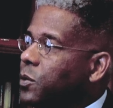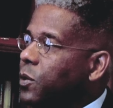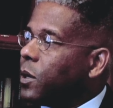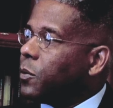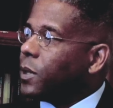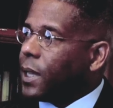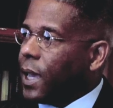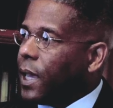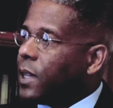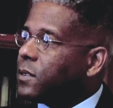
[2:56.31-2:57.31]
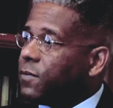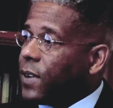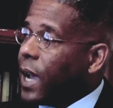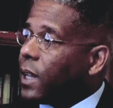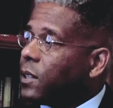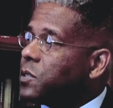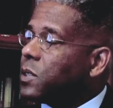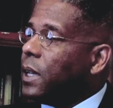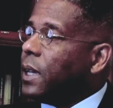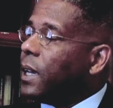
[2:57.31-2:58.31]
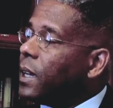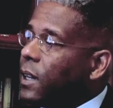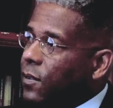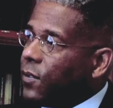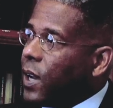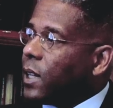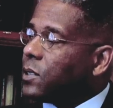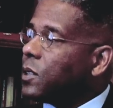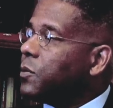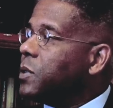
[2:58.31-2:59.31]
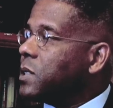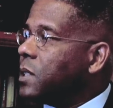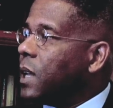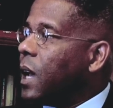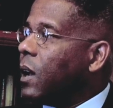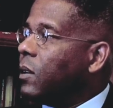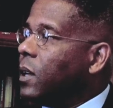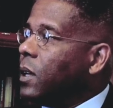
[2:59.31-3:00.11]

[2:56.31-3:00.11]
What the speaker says: growing up with gangs and violence and gun violence that we see now.